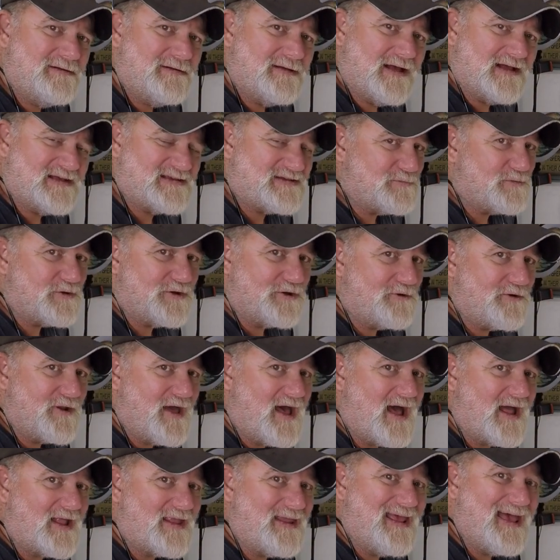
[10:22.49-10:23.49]
I said, well, you're
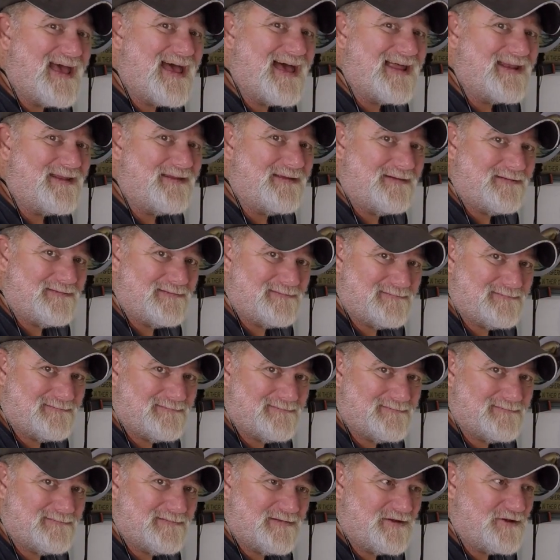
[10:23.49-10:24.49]
not yet.
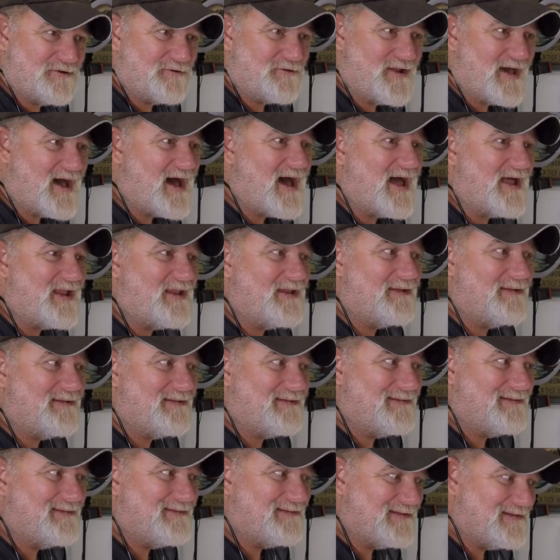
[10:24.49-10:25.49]
You're not
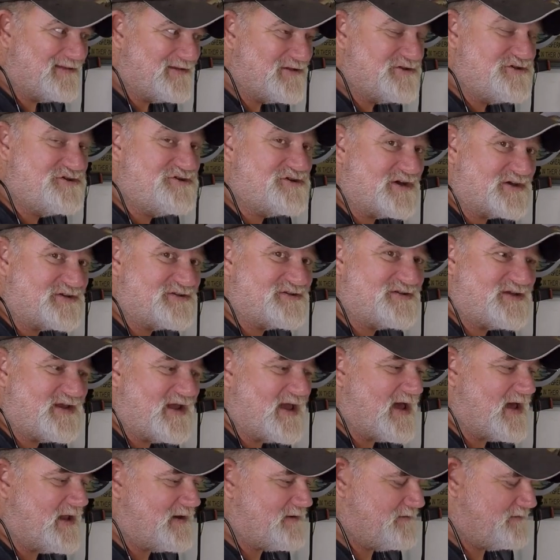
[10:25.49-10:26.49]
just
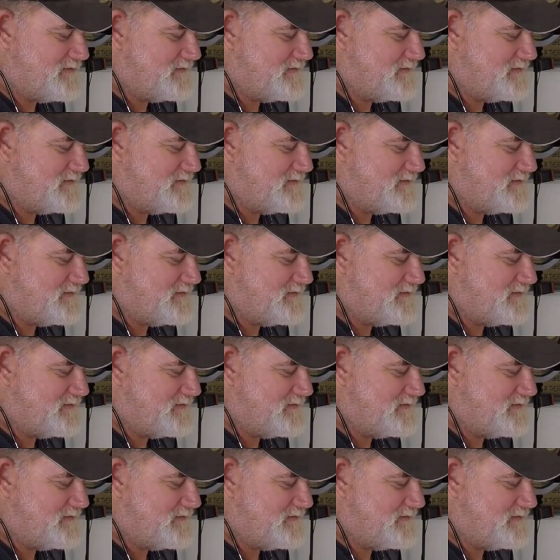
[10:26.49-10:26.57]
yet.